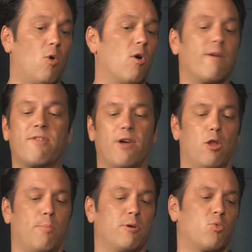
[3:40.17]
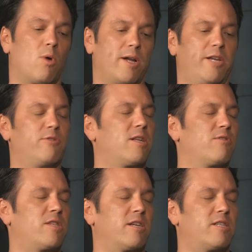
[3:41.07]
or if developers want to use
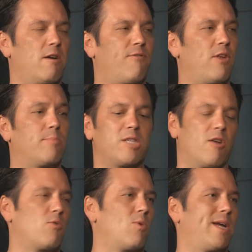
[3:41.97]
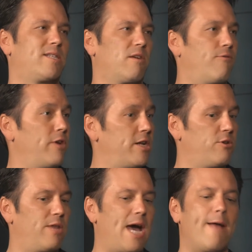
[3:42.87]
those 6 teraflops in other ways, they're free to
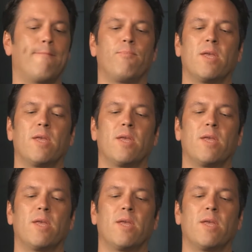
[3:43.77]
do that.